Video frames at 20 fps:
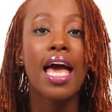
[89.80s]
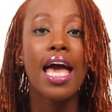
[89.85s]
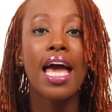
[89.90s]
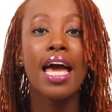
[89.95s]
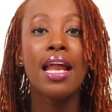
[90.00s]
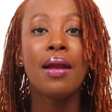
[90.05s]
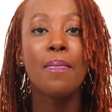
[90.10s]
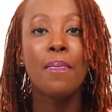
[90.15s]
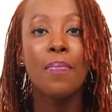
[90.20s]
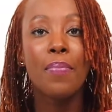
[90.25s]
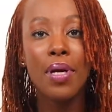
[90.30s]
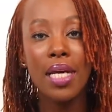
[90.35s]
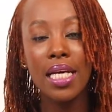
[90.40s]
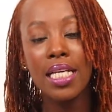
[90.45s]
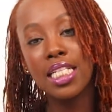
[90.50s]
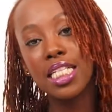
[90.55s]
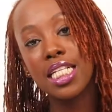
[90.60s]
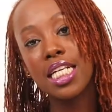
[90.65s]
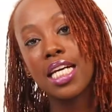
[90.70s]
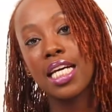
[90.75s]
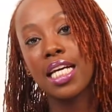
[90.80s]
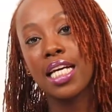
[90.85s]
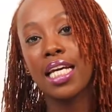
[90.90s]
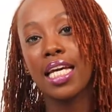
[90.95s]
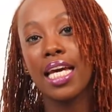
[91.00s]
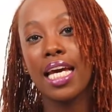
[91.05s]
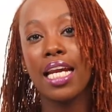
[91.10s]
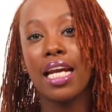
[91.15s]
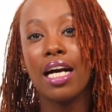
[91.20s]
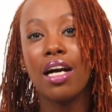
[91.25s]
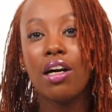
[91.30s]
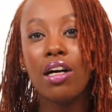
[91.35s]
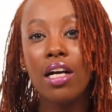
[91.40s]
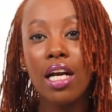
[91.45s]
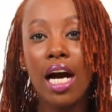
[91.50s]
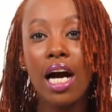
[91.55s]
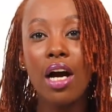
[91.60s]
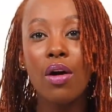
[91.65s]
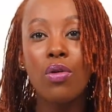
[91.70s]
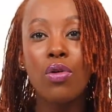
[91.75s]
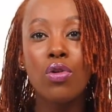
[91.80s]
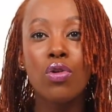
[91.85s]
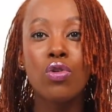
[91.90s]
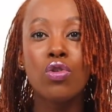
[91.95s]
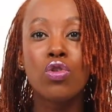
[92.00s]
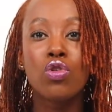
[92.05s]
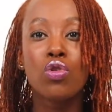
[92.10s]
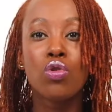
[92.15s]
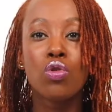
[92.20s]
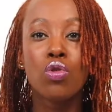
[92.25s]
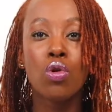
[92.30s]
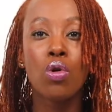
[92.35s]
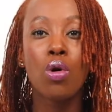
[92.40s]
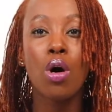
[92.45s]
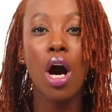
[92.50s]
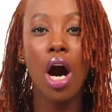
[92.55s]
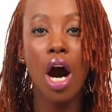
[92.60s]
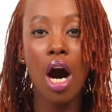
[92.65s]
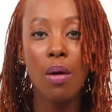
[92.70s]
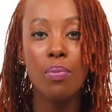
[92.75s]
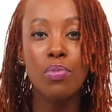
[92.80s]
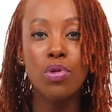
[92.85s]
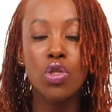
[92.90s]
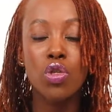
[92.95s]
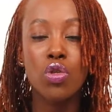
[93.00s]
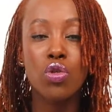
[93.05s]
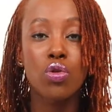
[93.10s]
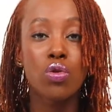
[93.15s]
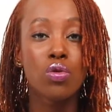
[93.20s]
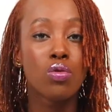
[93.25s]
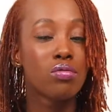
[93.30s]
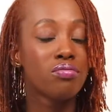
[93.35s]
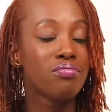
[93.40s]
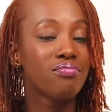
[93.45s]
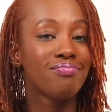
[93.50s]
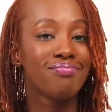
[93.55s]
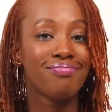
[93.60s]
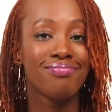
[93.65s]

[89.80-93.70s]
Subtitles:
and bleaching can allow you to go up to